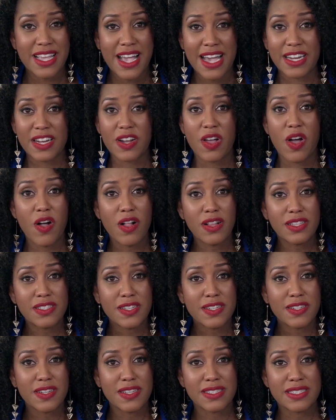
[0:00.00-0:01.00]
And it
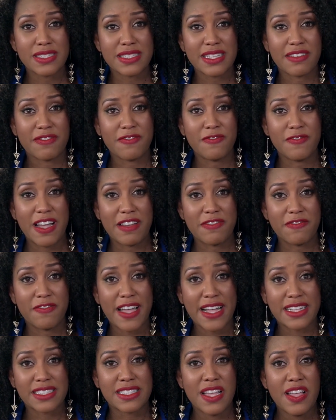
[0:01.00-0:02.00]
also doesn't
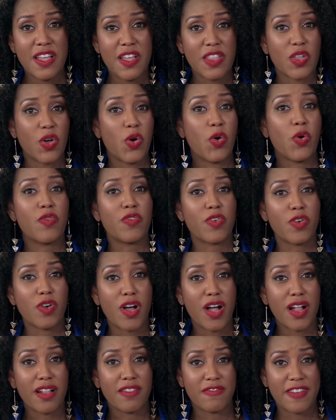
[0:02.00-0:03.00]
affect the
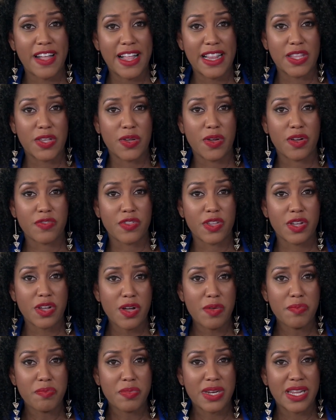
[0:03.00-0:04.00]
overall value of the
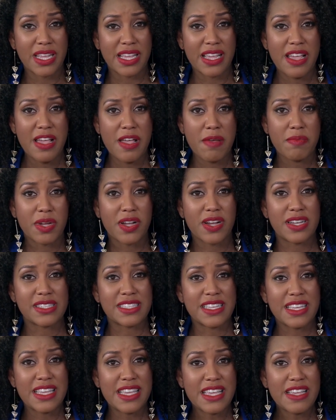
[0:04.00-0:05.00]
company because
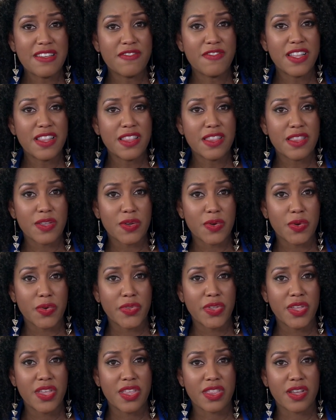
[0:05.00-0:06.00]
even
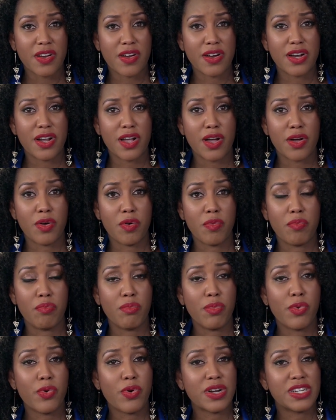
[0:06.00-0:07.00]
though there are now
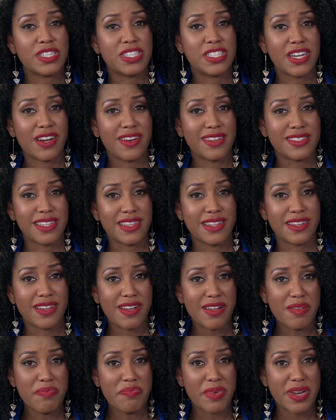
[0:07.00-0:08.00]
more shares in the
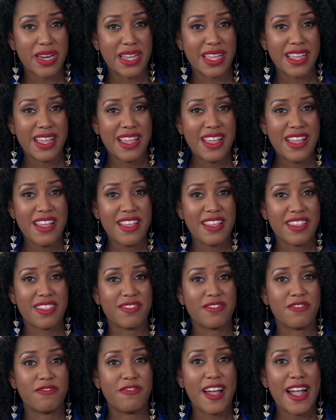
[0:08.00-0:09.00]
company,
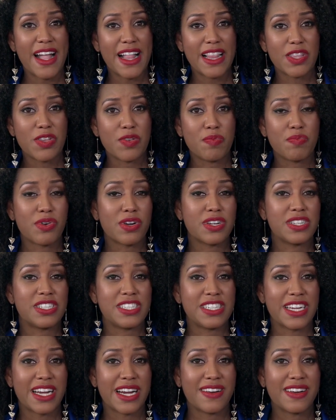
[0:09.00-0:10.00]
the value per
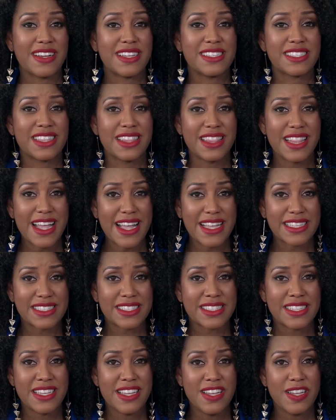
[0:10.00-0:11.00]
share is less.
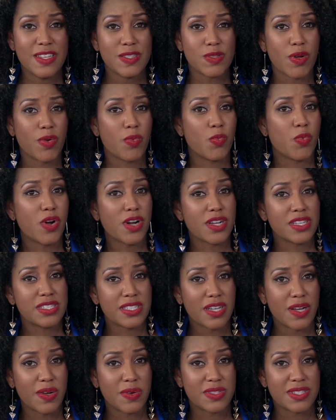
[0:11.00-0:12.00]
So it
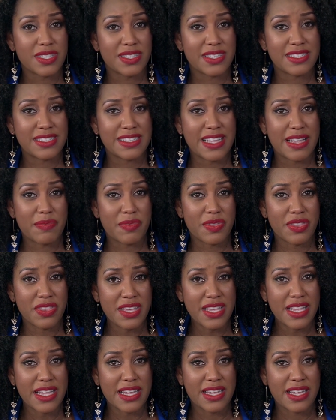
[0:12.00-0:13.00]
works out to the same
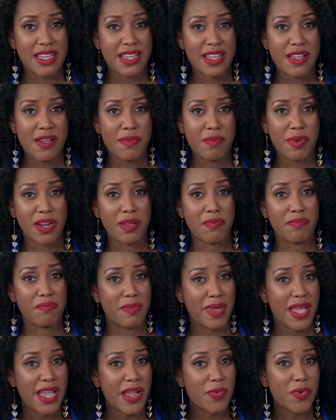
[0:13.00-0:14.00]
thing. But it
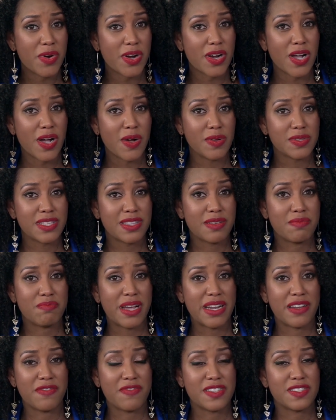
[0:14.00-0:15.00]
may work out to the
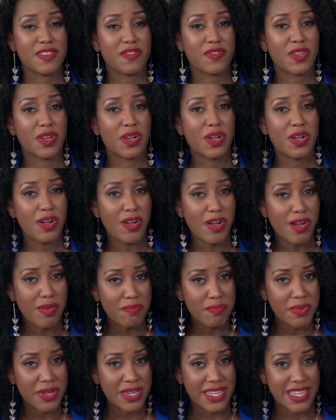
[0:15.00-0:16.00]
benefit of the
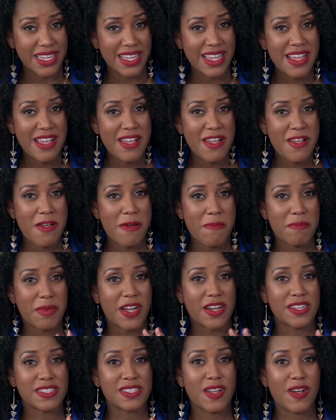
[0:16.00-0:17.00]
company
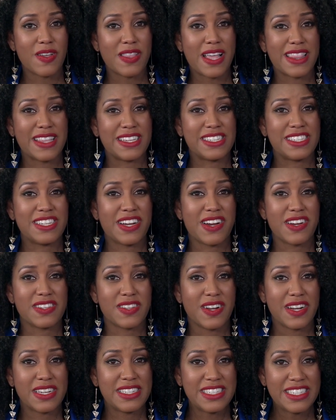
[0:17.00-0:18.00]
because now that the shares
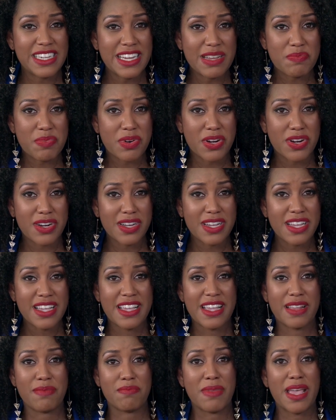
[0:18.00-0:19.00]
are cheaper,
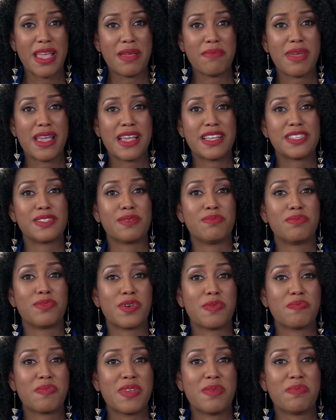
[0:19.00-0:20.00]
it may make some
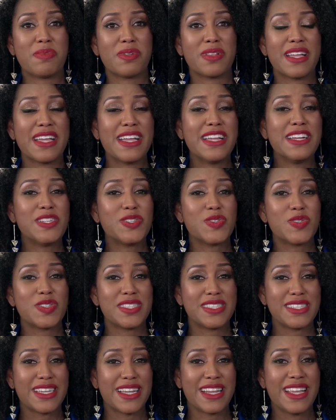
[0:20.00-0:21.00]
more people
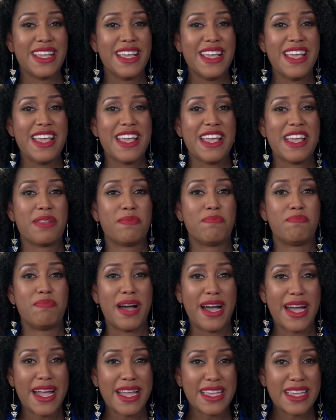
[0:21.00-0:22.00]
interested in
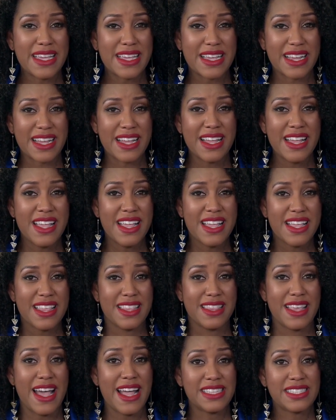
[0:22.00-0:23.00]
buying.
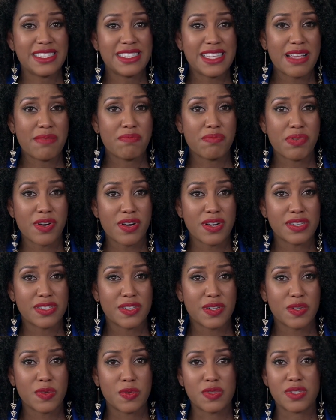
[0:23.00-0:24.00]
That same
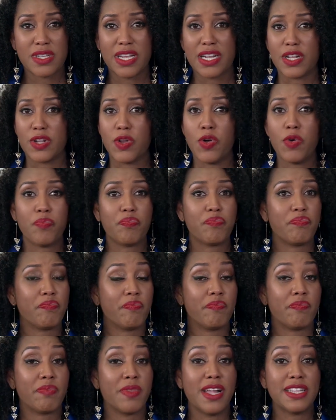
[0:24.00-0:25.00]
person who said, nope,
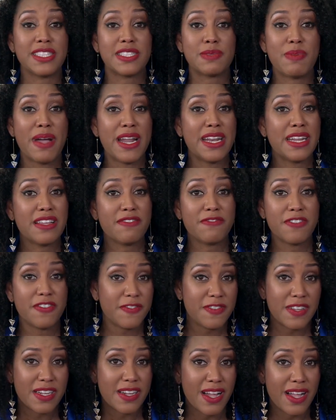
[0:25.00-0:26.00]
not spending
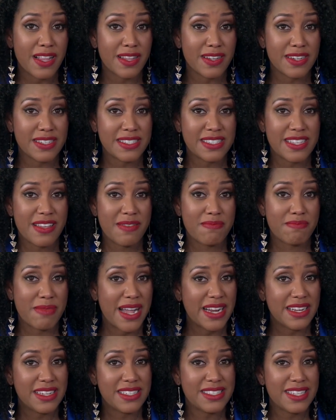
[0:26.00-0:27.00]
fifty dollars,
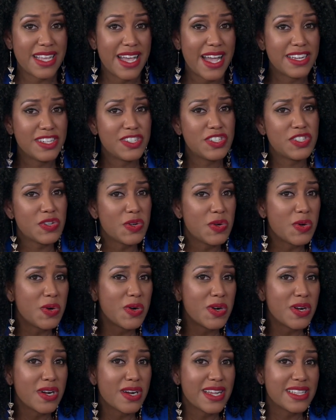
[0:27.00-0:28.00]
might decide,
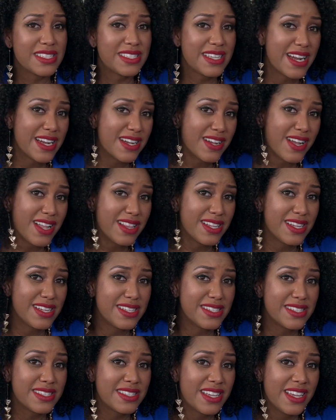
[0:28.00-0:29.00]
sure, at ten
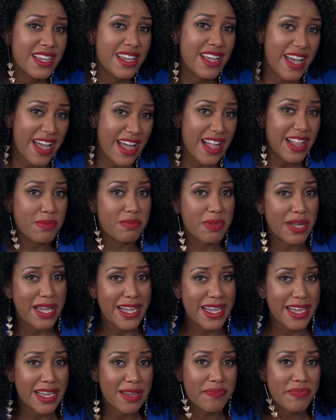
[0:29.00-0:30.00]
dollars, I'll
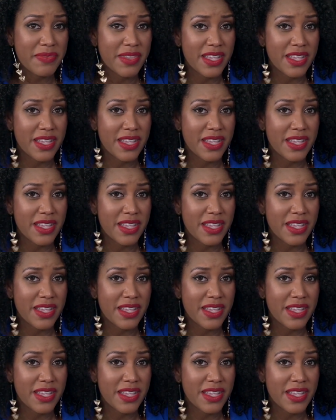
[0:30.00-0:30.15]
buy.